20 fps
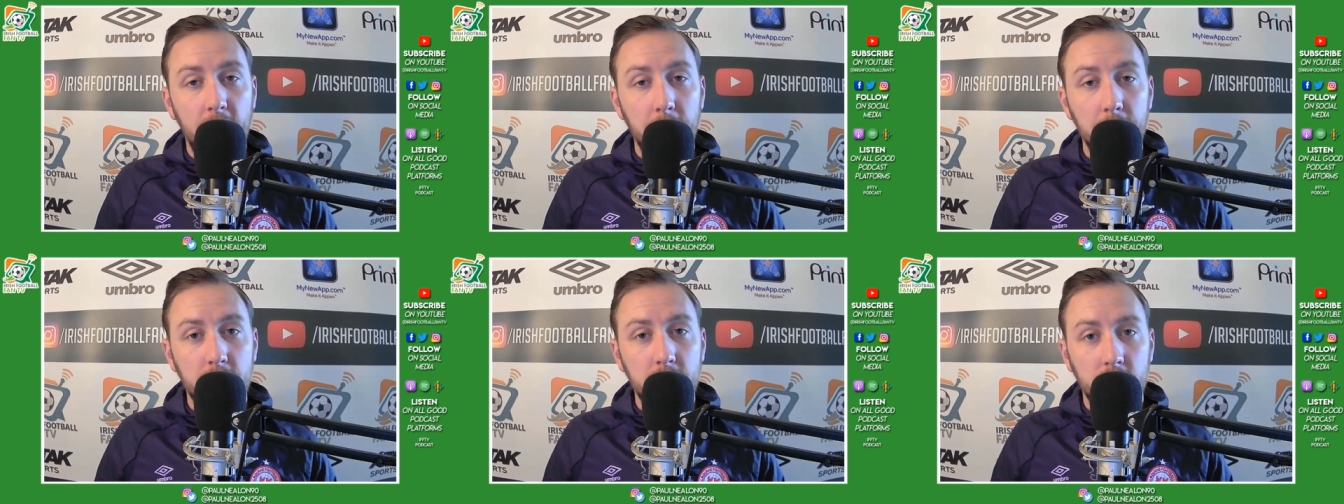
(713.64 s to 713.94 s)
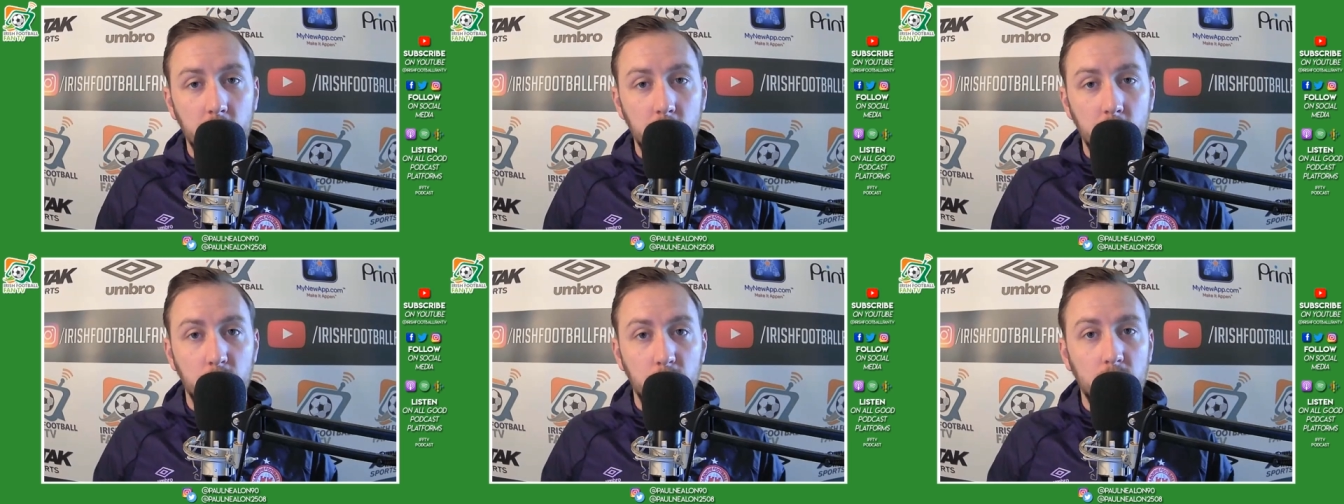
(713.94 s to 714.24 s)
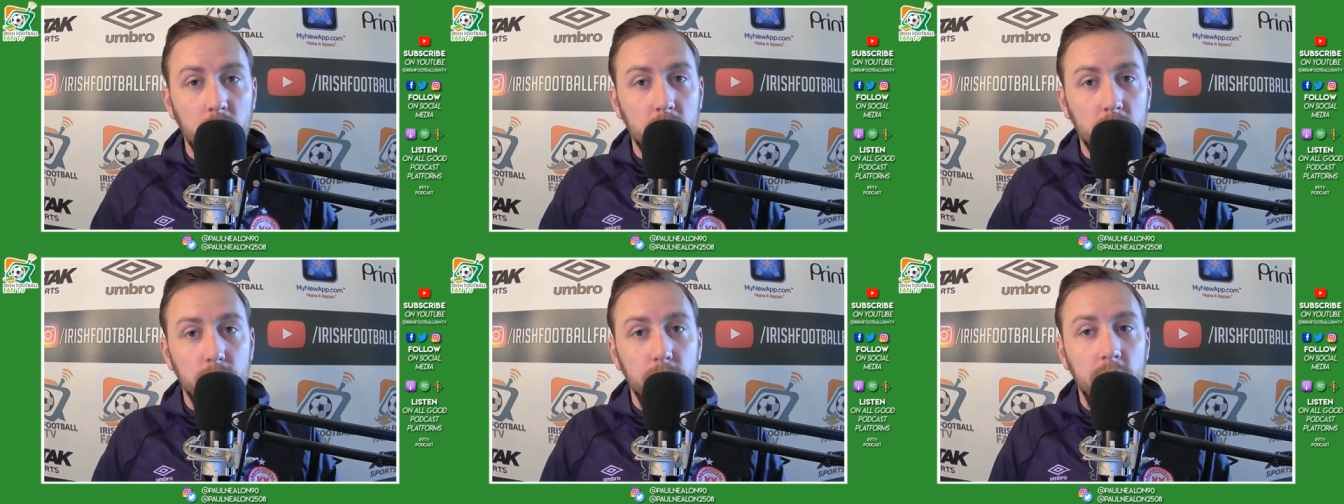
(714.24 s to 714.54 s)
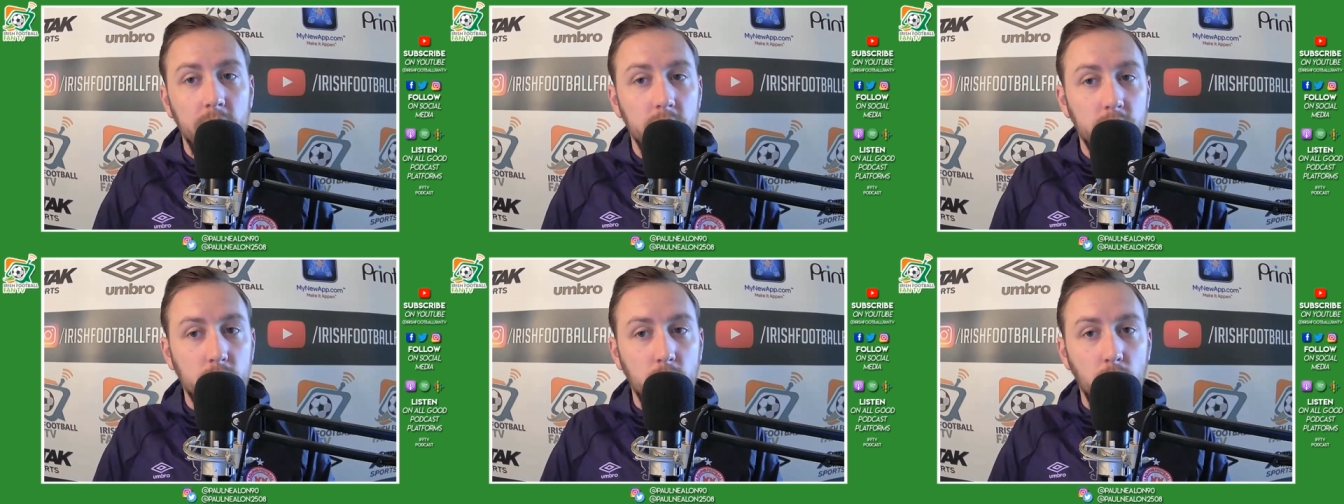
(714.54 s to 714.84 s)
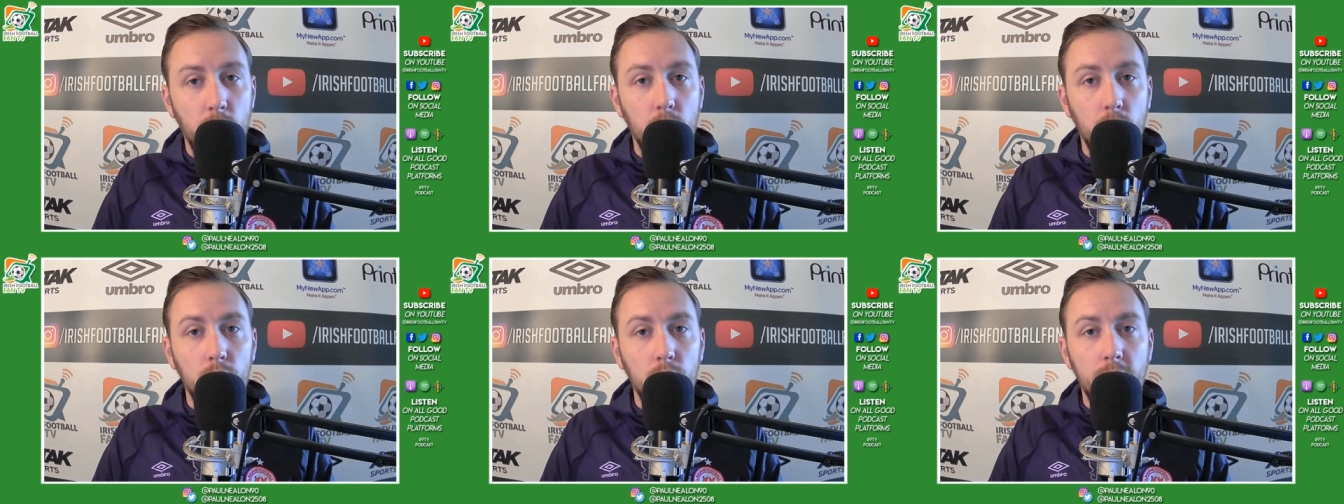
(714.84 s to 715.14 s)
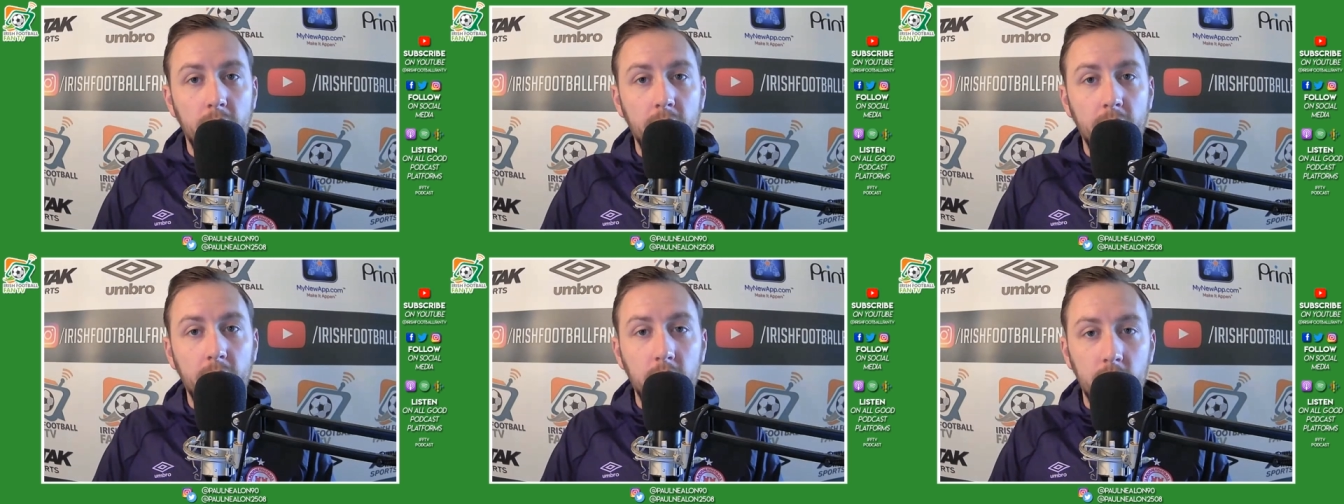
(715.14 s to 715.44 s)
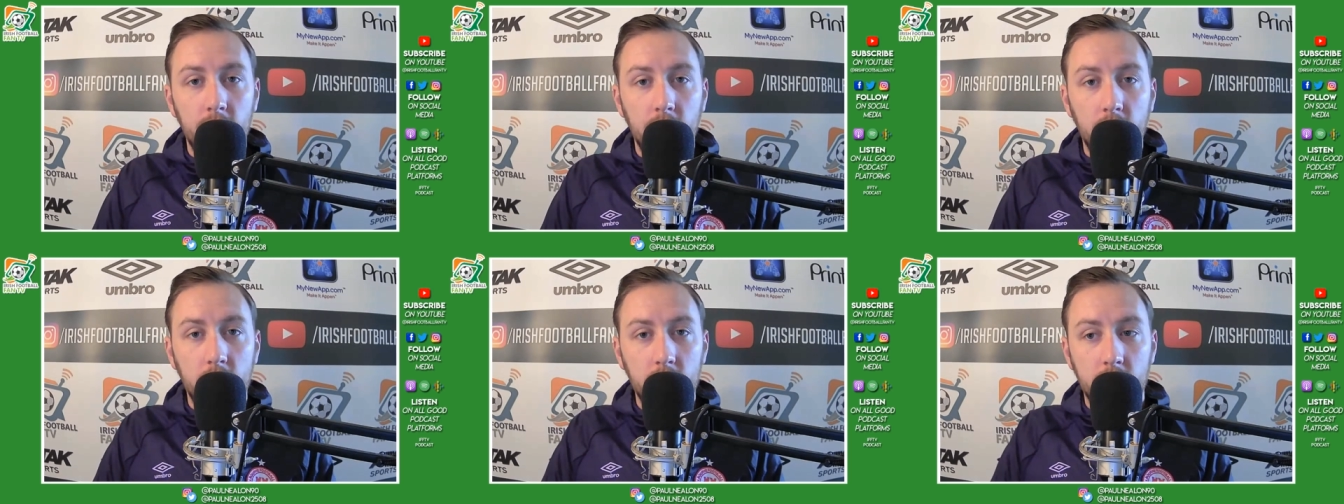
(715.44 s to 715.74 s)
is the only one that's really scoring
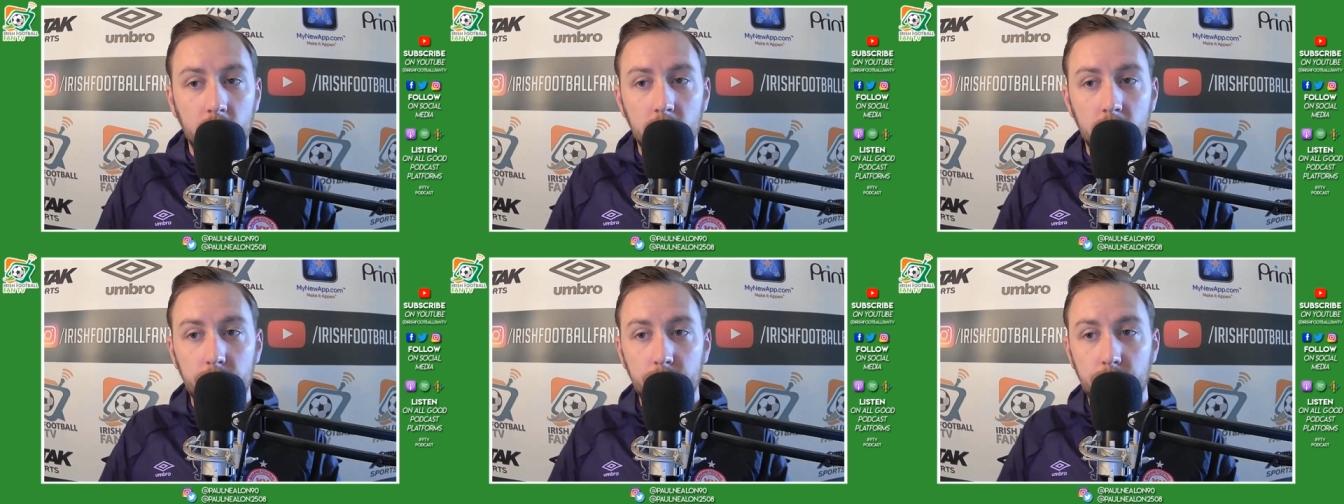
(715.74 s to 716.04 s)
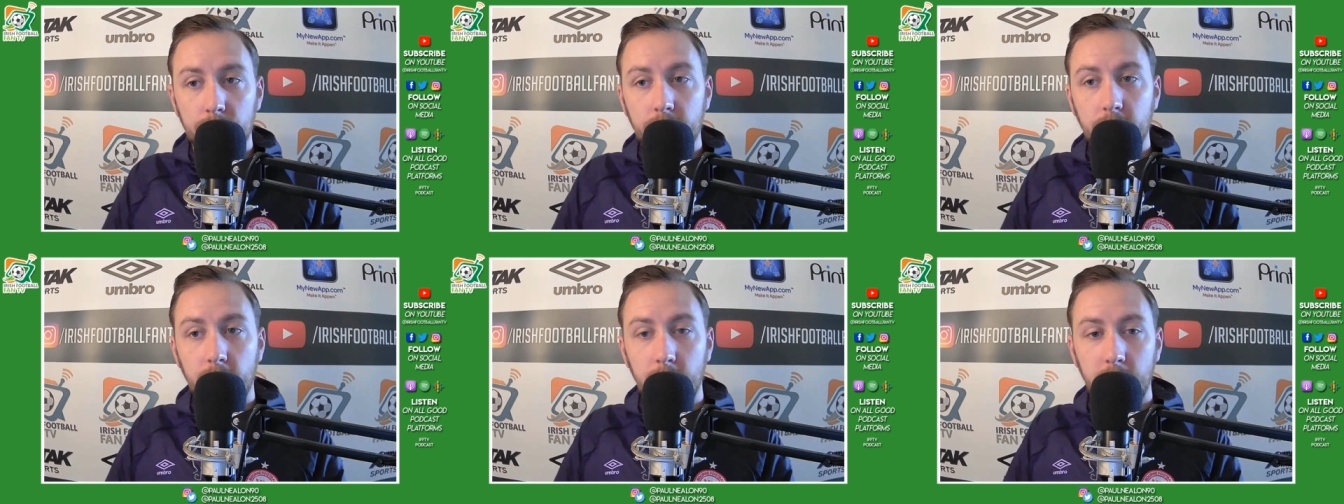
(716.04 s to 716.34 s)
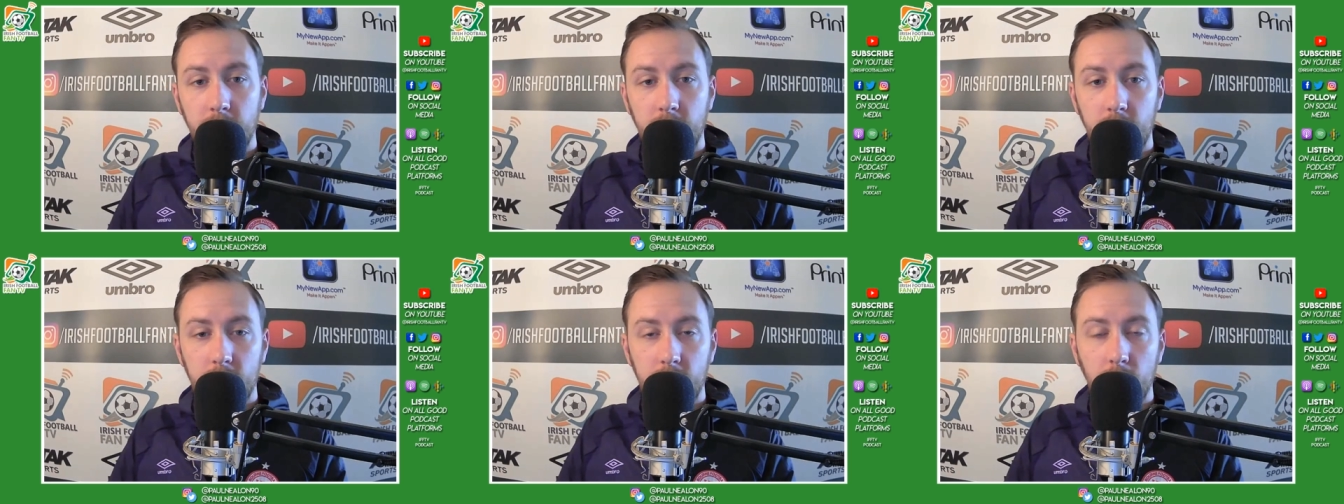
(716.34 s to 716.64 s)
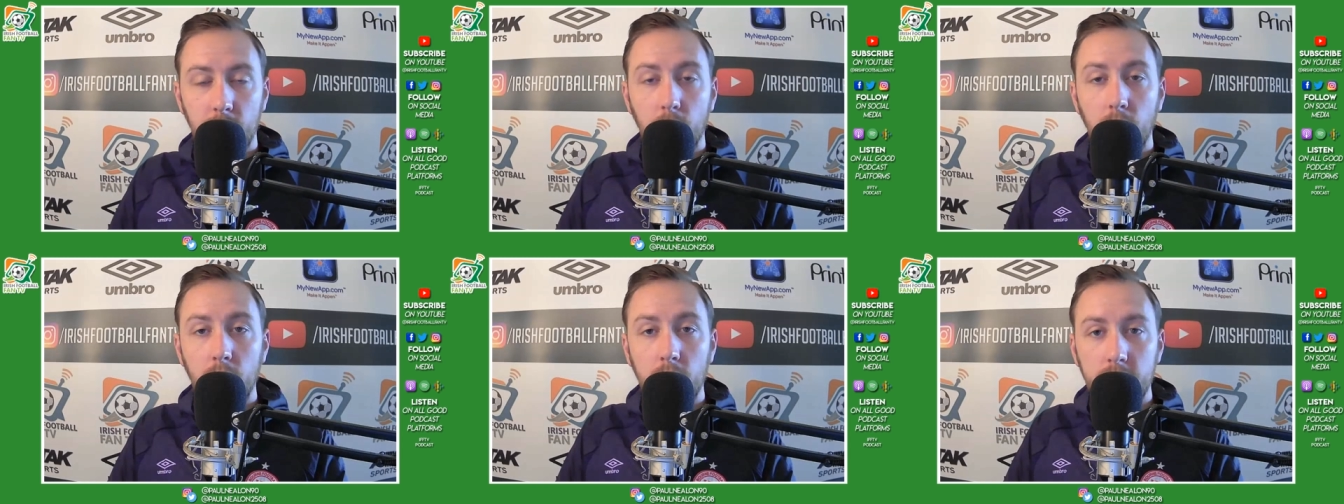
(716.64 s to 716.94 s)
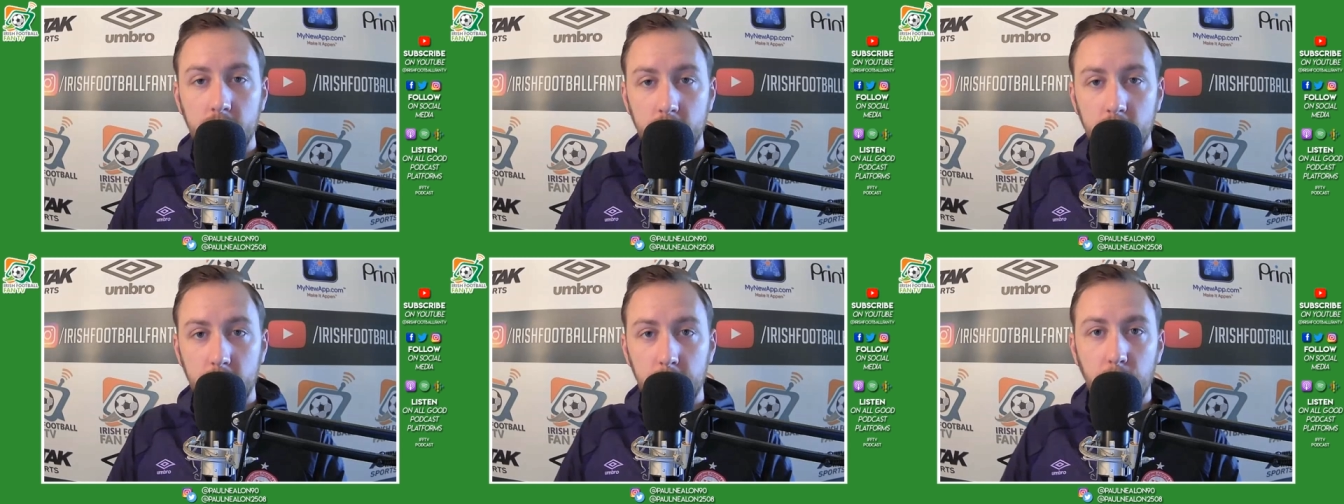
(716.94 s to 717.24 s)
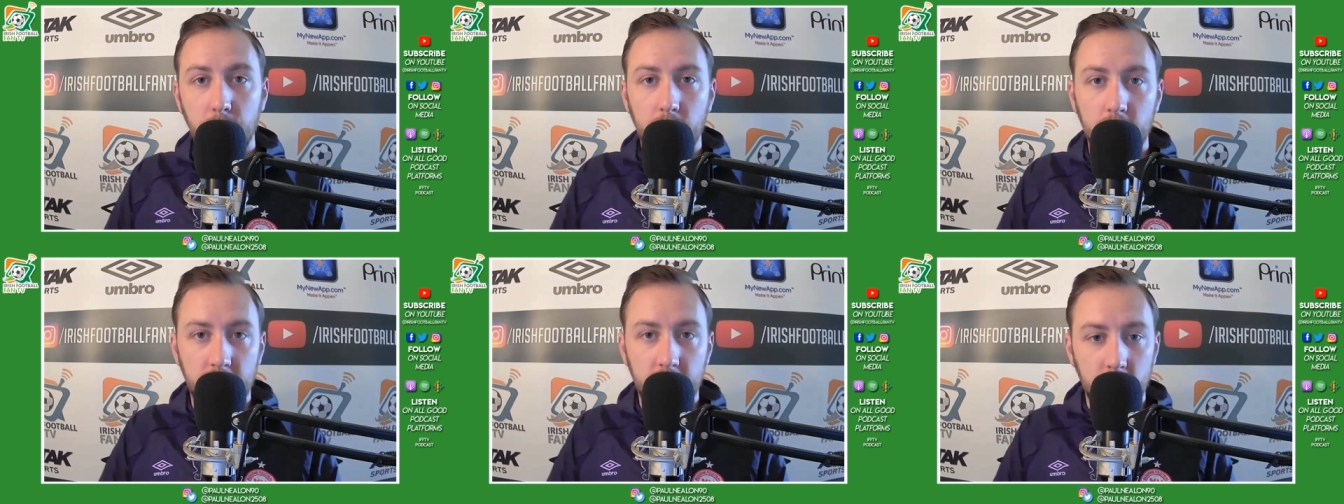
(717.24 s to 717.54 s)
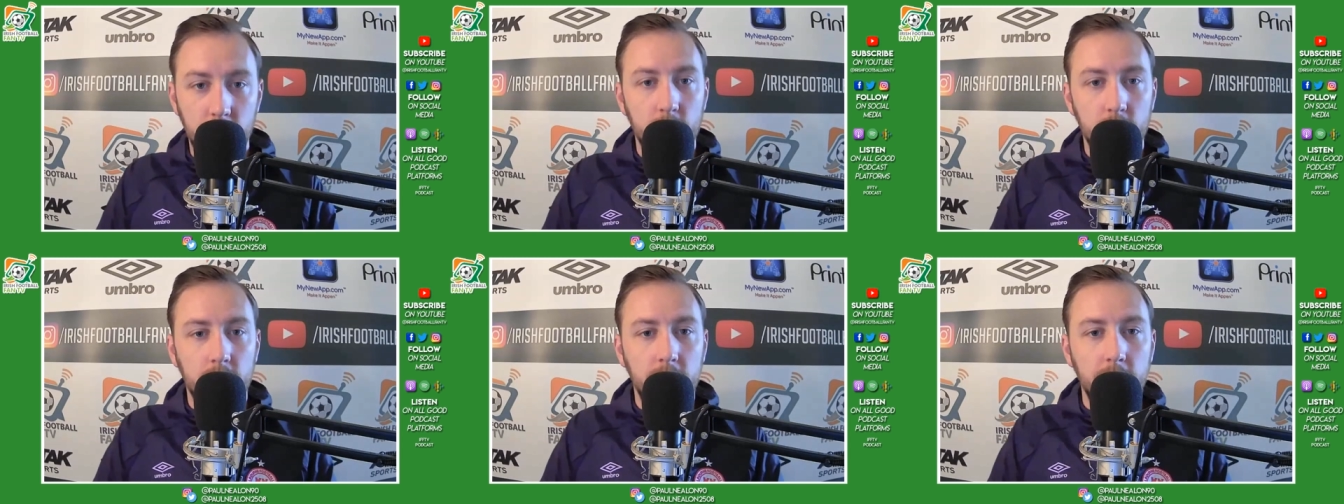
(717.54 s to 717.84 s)
regularly on a from a youngster's point of view.